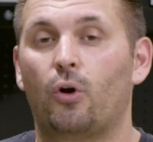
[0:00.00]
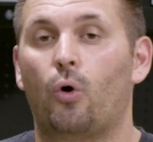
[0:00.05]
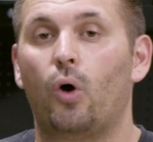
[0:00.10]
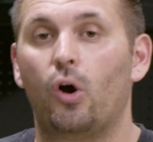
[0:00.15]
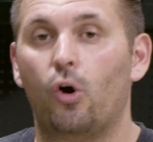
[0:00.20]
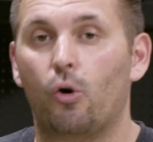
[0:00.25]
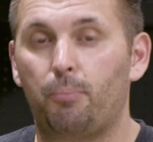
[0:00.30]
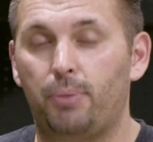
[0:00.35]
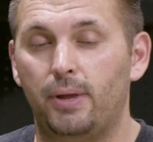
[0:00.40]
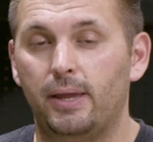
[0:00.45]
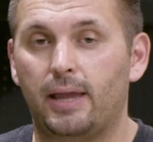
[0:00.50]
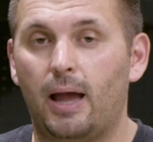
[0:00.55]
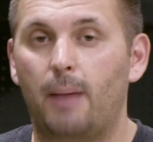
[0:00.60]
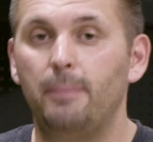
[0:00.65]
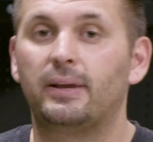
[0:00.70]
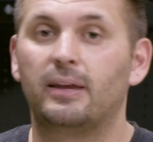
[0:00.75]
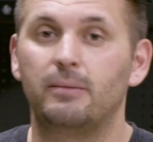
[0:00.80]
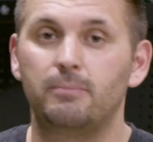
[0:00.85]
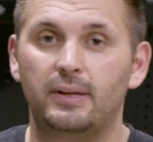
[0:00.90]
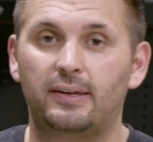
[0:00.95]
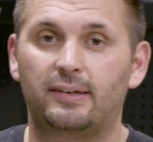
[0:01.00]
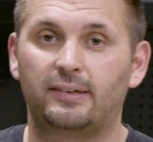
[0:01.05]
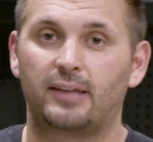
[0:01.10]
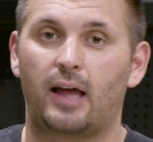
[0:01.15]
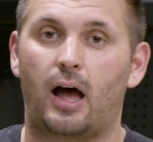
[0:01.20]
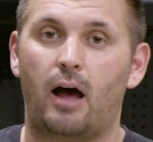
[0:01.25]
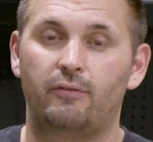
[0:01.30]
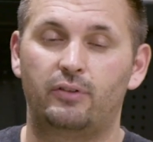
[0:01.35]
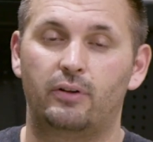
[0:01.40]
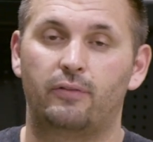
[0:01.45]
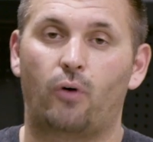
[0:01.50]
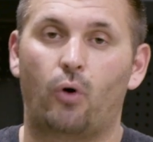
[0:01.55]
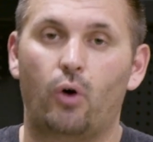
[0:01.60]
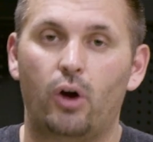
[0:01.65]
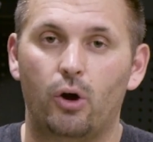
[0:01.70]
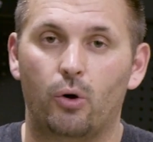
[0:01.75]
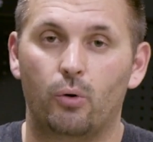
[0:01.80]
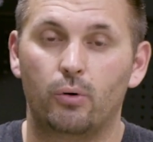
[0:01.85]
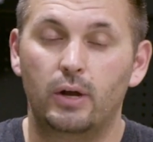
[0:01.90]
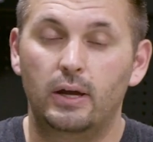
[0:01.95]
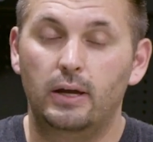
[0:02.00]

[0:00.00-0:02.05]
the oil pickup can be starved of oil.